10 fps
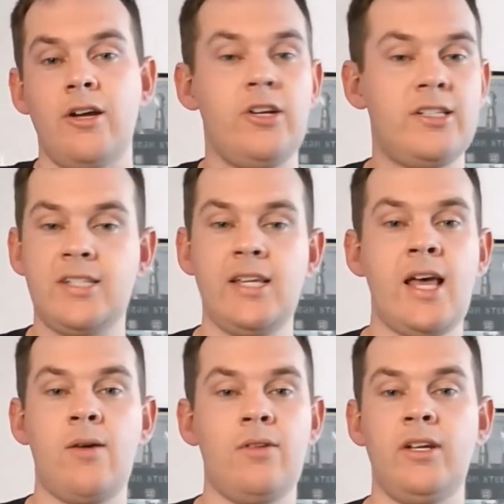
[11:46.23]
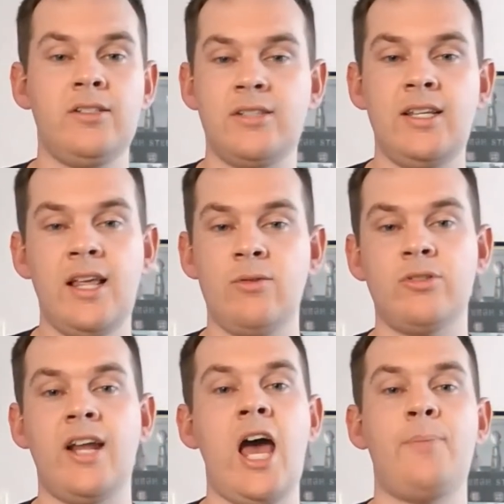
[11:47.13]
You could see that. You could see that it
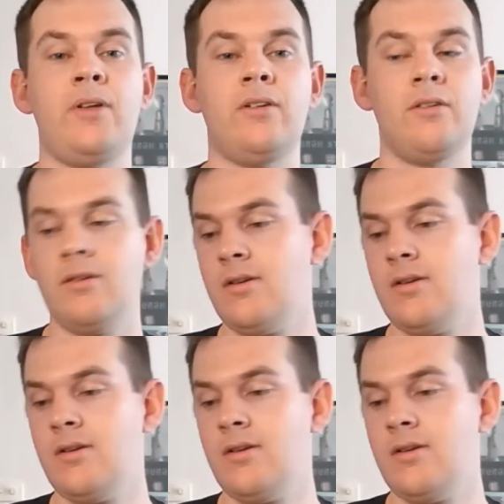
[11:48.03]
was going to happen